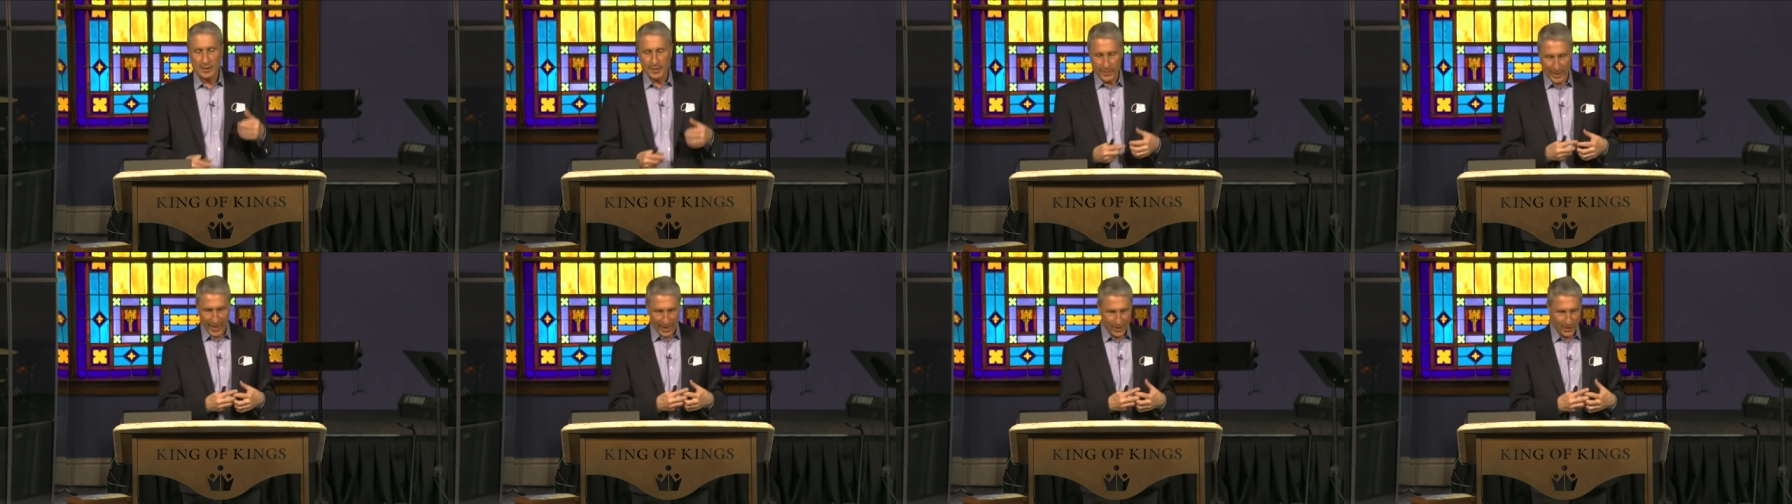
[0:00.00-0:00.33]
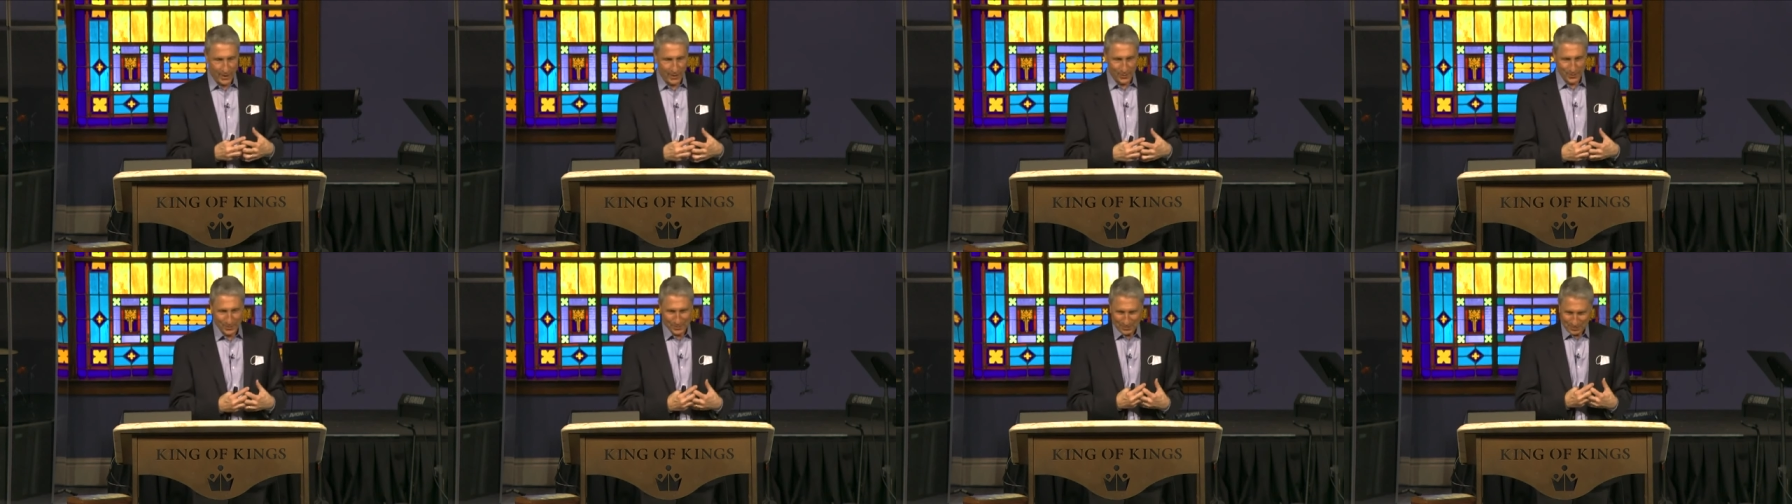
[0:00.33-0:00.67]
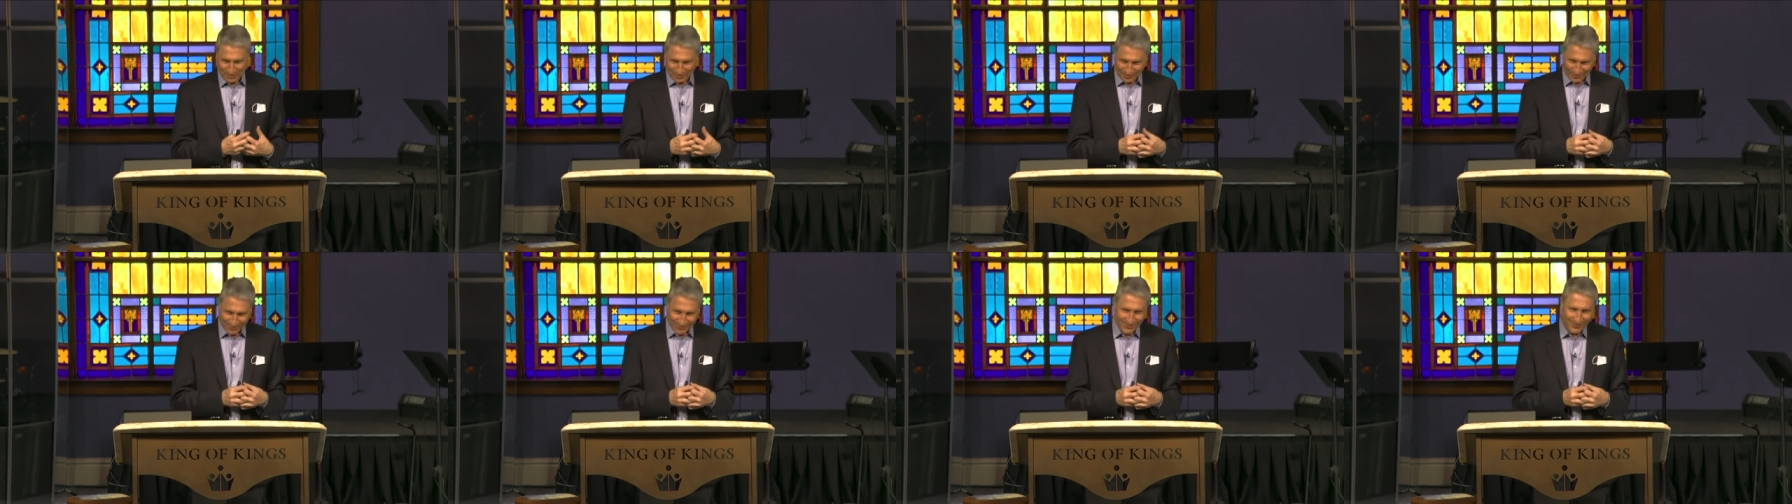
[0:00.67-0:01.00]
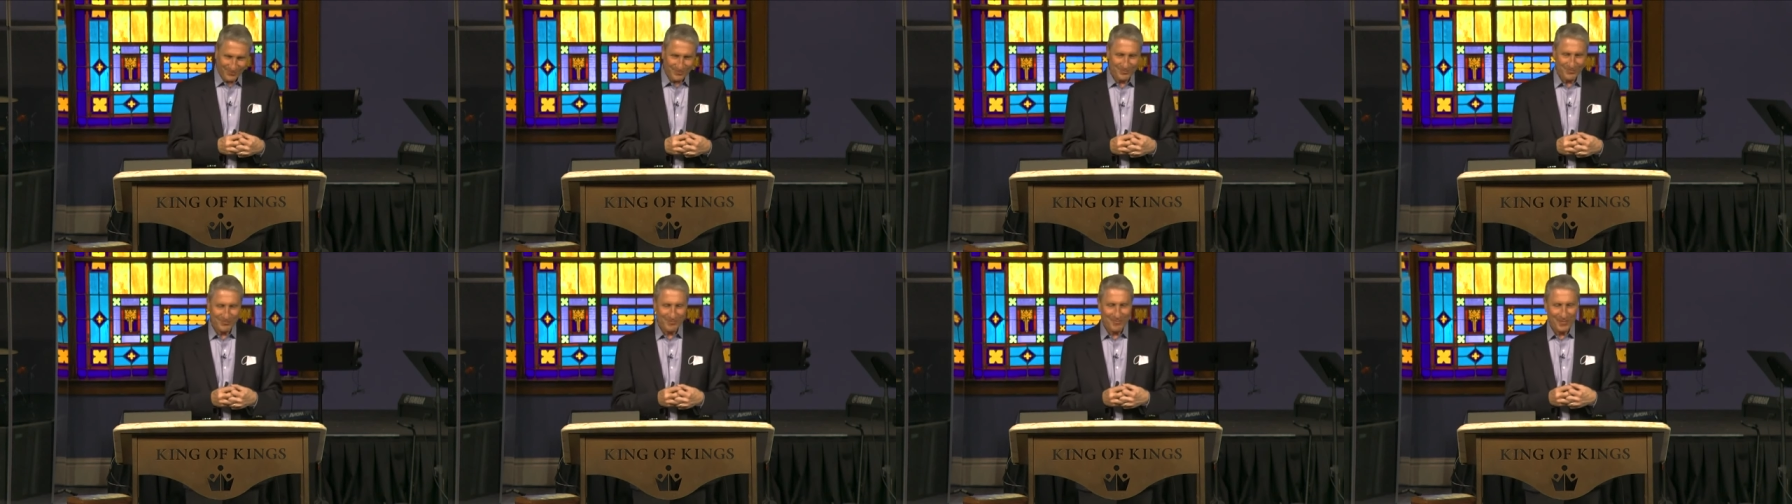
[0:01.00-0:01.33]
Thank you.
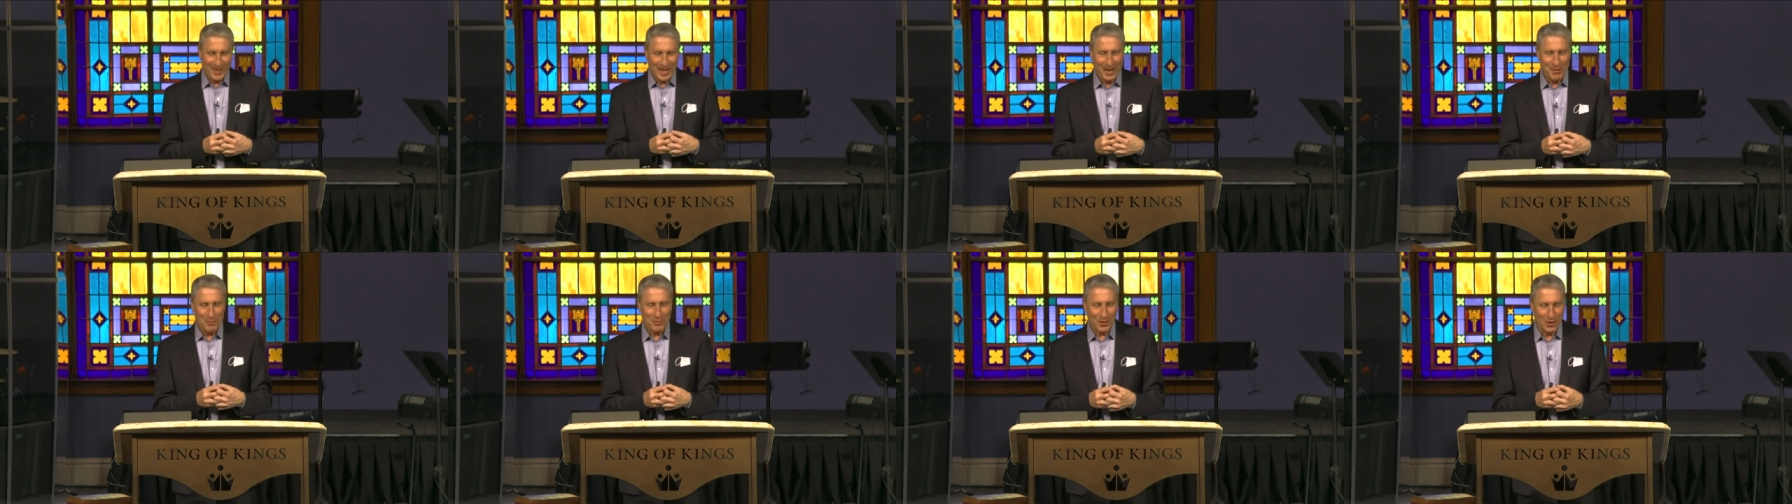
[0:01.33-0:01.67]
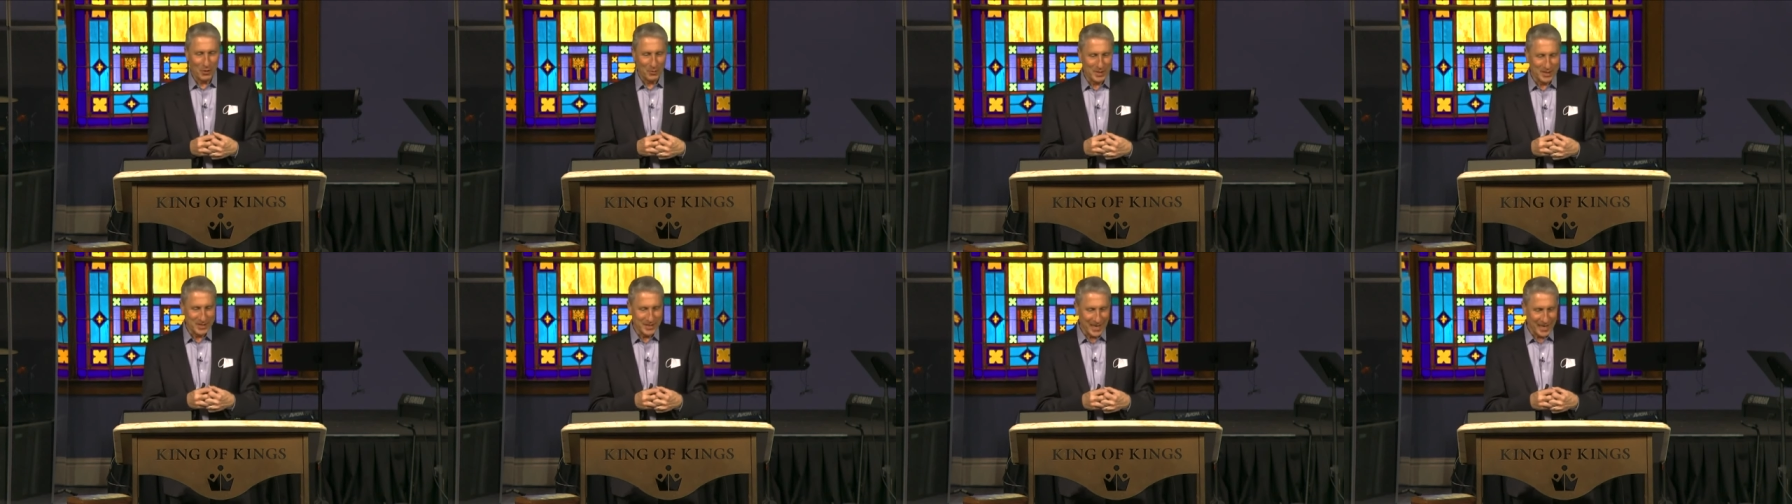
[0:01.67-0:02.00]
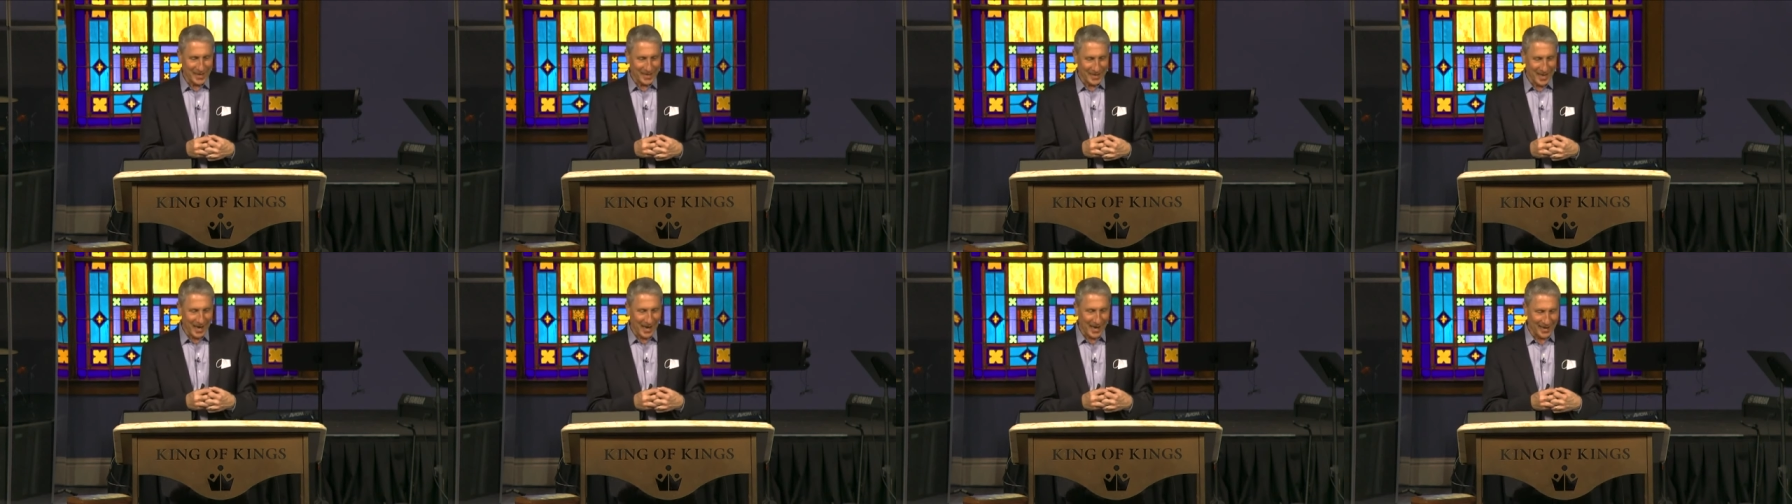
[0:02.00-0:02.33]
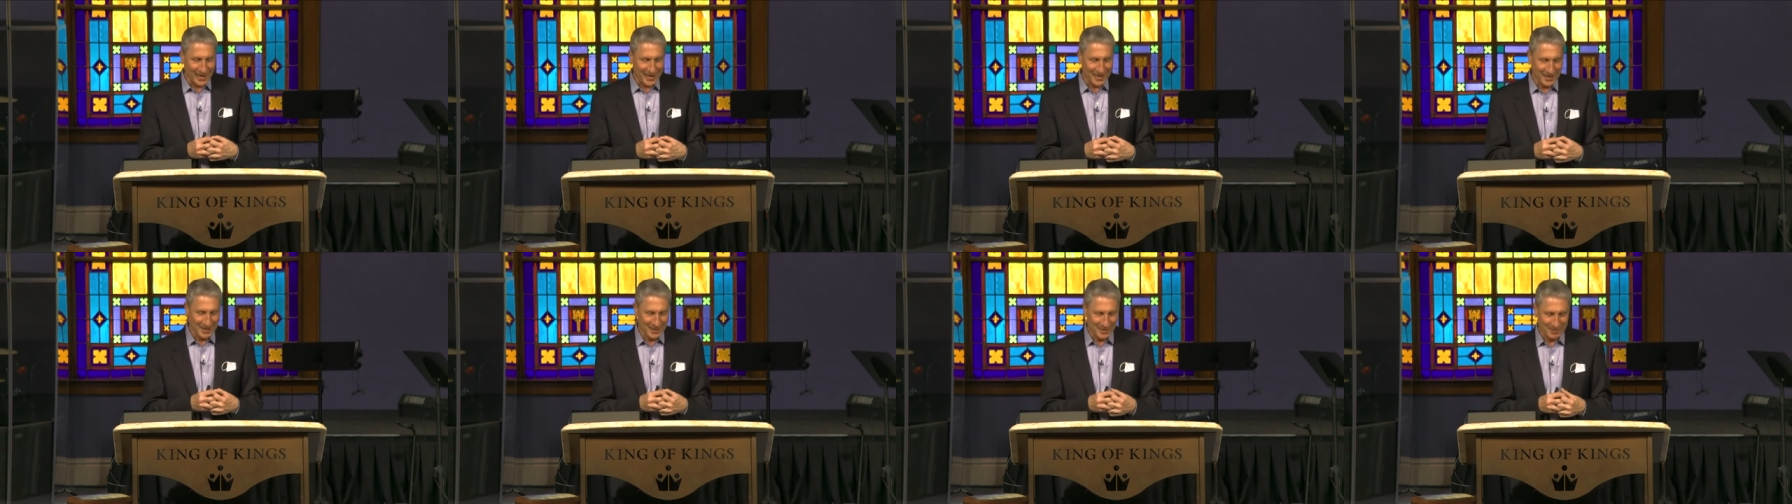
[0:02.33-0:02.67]
Romans 8
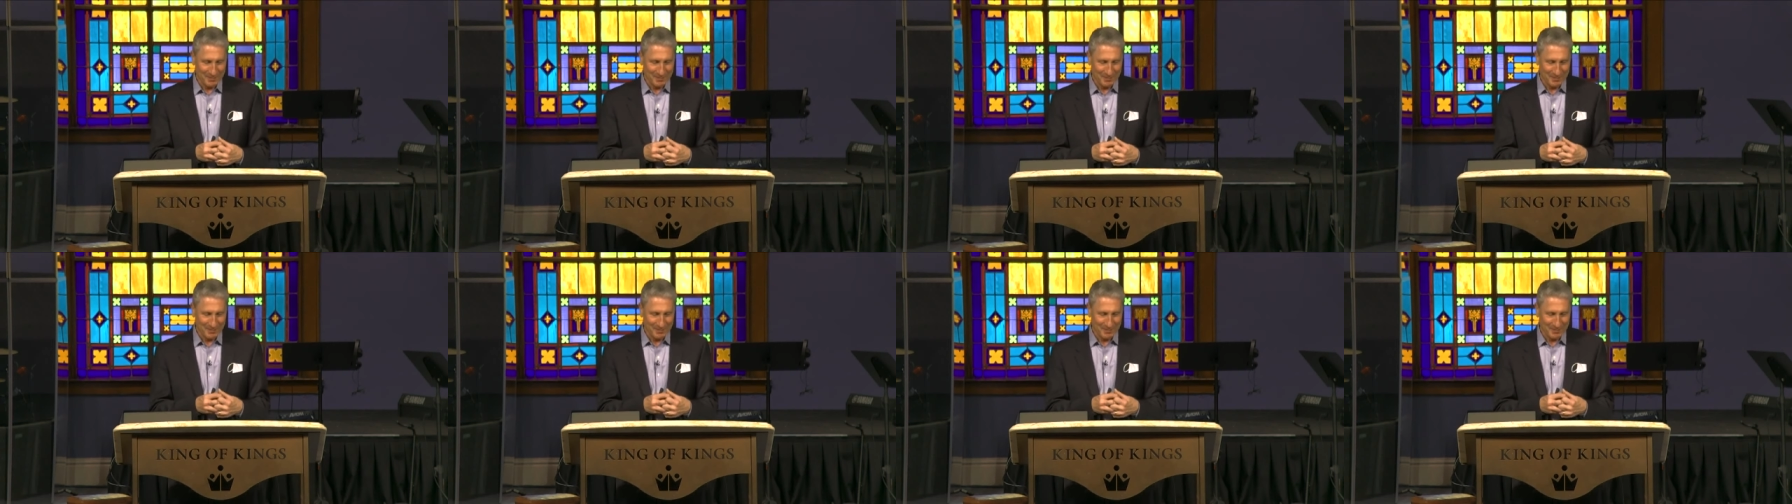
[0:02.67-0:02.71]
9.